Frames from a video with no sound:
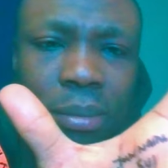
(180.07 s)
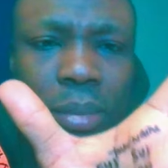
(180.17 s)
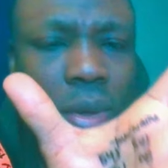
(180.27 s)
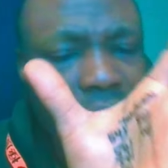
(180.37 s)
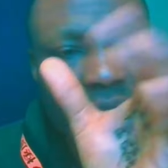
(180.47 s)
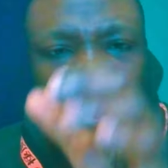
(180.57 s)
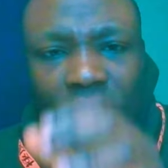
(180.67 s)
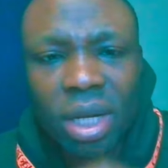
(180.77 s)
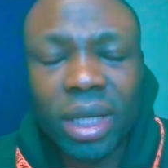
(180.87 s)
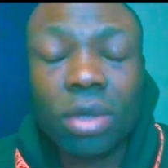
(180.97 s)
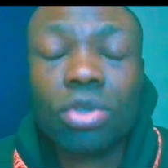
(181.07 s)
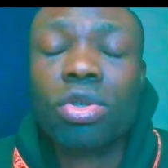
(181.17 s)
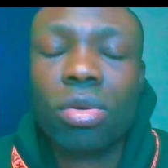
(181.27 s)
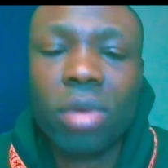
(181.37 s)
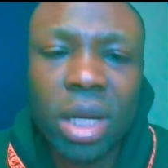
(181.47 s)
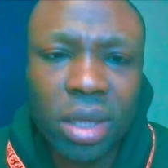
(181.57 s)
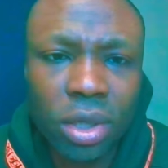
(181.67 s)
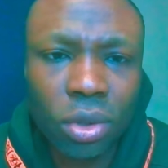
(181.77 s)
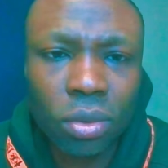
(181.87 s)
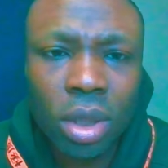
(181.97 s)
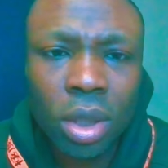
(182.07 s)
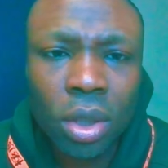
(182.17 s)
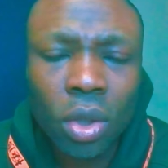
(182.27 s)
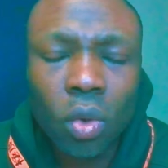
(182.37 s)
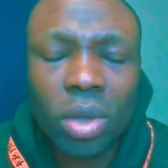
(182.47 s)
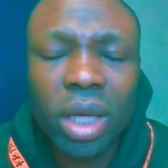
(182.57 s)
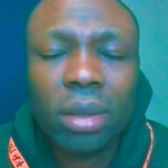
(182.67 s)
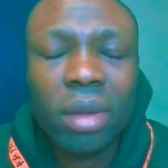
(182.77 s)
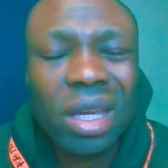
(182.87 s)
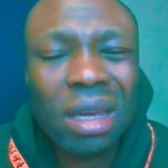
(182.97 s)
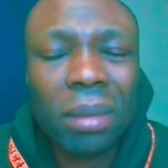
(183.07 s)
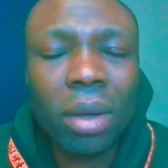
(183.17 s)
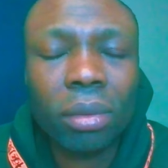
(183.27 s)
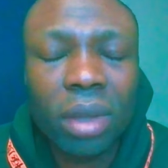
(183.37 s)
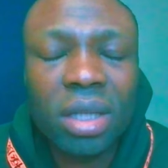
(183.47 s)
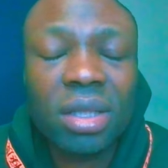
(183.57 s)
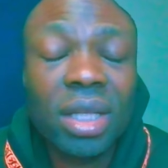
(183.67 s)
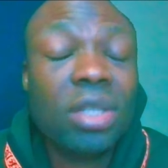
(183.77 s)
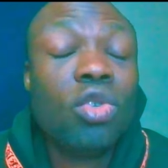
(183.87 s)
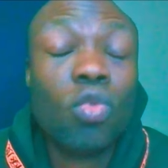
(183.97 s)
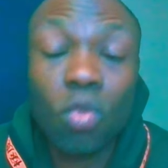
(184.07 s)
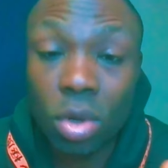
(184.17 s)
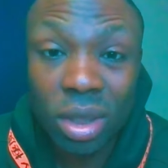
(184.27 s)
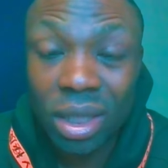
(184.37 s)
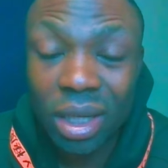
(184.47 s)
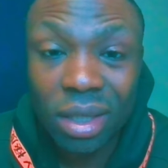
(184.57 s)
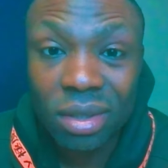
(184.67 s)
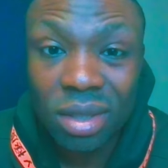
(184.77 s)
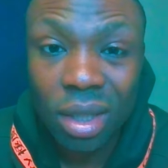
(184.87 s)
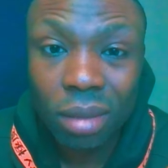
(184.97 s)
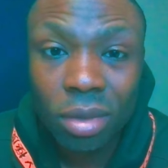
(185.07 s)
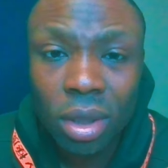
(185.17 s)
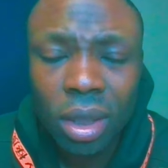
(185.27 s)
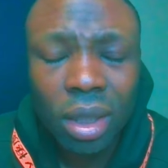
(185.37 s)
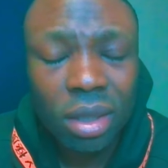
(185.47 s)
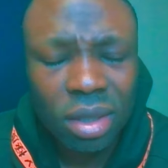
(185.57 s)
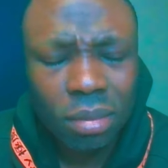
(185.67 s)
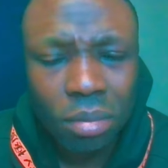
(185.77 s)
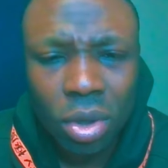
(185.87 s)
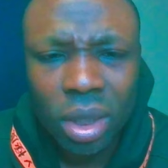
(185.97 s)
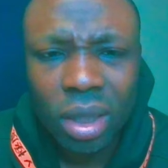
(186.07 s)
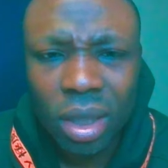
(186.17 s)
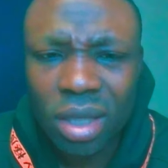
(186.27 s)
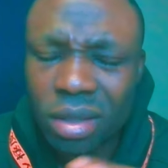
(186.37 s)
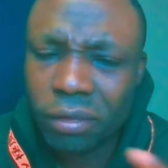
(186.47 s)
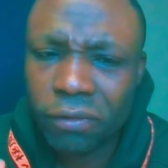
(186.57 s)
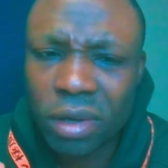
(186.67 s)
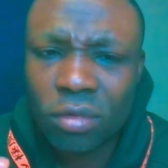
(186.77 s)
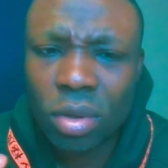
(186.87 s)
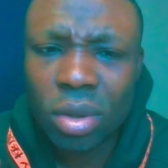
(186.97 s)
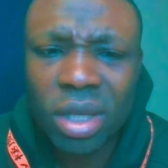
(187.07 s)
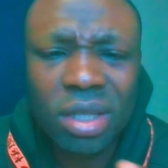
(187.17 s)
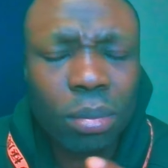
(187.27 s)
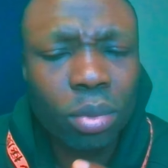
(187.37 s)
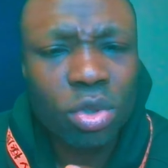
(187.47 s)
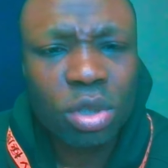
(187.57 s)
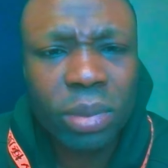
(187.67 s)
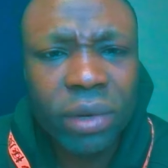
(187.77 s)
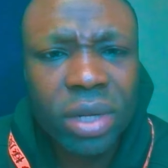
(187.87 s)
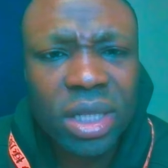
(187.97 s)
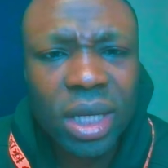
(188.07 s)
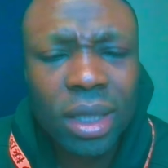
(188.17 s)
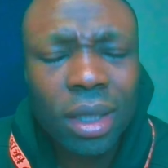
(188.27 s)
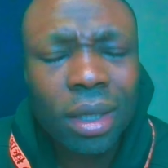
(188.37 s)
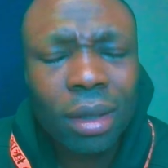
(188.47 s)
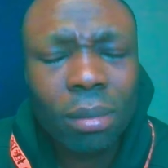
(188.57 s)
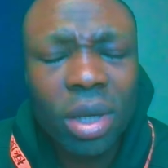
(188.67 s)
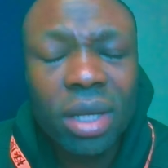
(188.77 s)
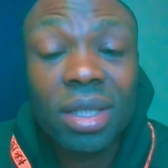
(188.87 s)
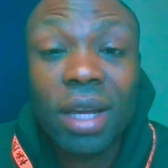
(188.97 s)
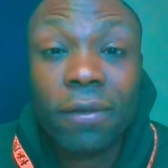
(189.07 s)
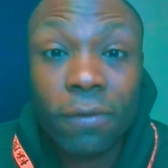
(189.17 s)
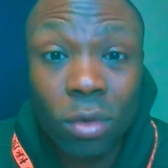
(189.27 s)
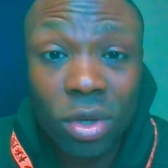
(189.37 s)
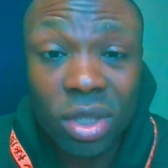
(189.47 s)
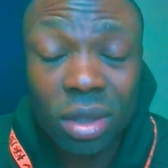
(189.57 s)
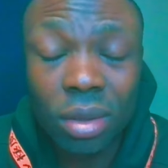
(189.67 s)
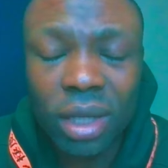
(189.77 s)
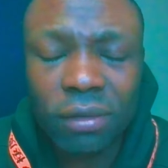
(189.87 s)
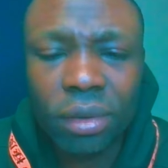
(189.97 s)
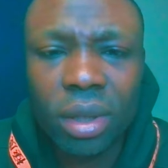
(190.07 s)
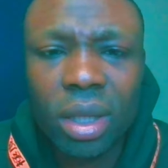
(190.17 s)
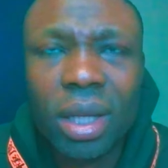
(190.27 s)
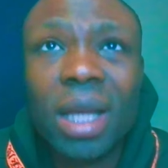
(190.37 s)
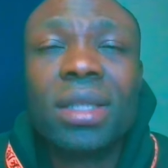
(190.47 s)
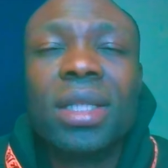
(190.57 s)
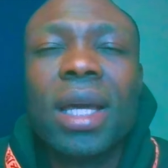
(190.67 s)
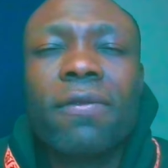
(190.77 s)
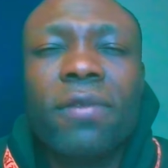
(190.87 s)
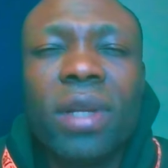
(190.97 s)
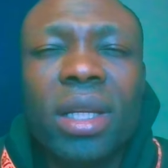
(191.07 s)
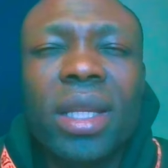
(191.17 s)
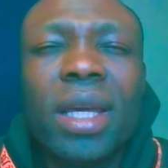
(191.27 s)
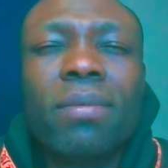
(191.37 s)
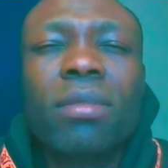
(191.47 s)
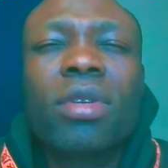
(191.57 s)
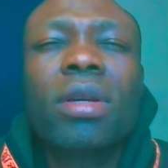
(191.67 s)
abundance right now surrounding you. Okay, think about things that you wanted at this time. Is it money? Is it favor? Is it prosperity? Please start focusing on everything and start feeling them